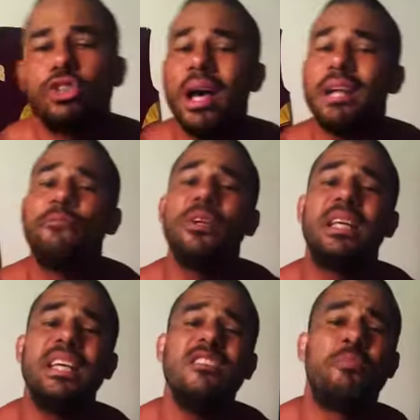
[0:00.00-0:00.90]
Try to
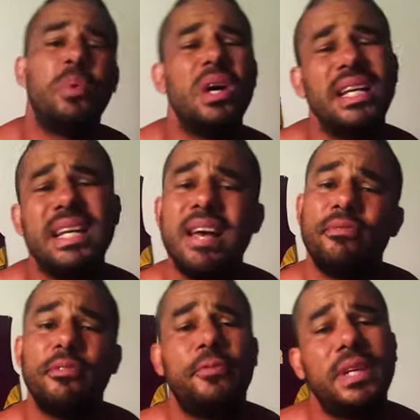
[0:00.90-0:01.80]
forgive, but
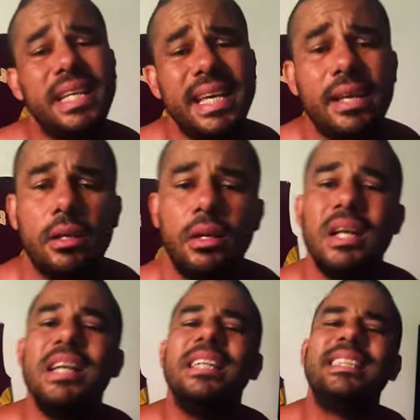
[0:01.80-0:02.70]
never forget.
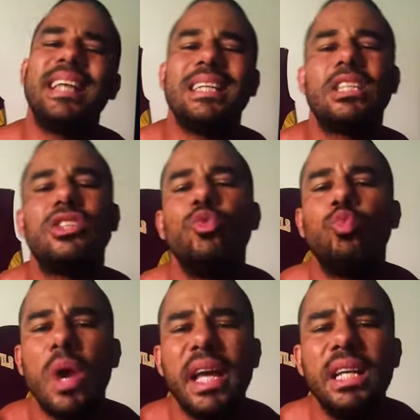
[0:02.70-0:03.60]
That's the
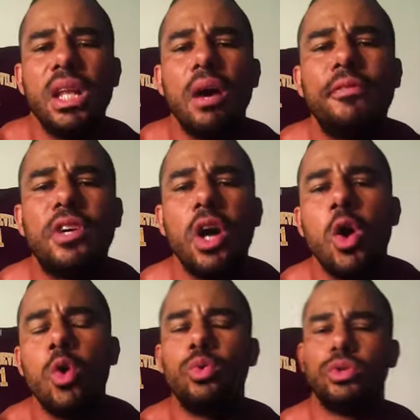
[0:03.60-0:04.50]
way love
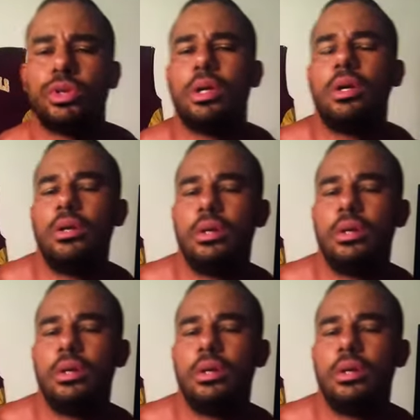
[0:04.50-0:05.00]
goes.